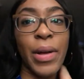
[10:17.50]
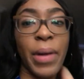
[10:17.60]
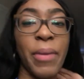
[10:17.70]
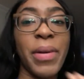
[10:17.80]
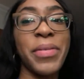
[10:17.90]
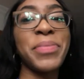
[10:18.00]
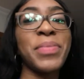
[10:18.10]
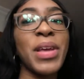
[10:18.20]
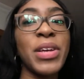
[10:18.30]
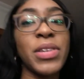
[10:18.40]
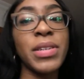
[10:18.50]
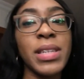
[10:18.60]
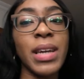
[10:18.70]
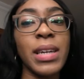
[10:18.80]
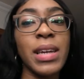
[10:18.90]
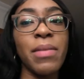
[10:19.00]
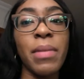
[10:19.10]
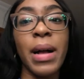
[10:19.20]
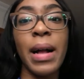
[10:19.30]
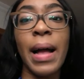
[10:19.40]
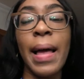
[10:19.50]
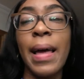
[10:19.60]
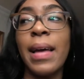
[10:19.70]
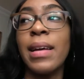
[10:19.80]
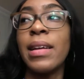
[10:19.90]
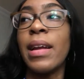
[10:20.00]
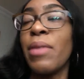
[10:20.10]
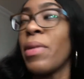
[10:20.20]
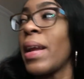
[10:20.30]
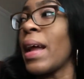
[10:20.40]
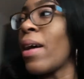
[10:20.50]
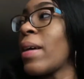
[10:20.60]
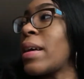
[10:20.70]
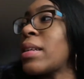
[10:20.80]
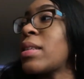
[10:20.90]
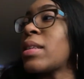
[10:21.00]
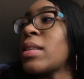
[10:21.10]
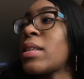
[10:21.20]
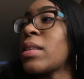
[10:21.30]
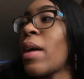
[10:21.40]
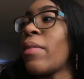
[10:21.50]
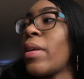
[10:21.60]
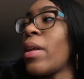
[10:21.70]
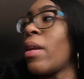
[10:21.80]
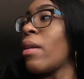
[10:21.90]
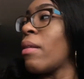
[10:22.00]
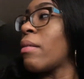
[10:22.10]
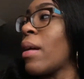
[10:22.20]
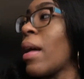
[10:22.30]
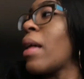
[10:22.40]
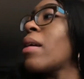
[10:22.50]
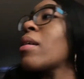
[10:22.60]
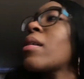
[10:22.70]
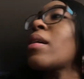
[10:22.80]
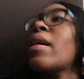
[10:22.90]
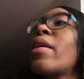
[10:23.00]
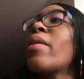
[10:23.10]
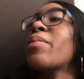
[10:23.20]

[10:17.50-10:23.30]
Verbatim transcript: Okay, whatever. So it's the second day of Monk, and right now it's 7, I don't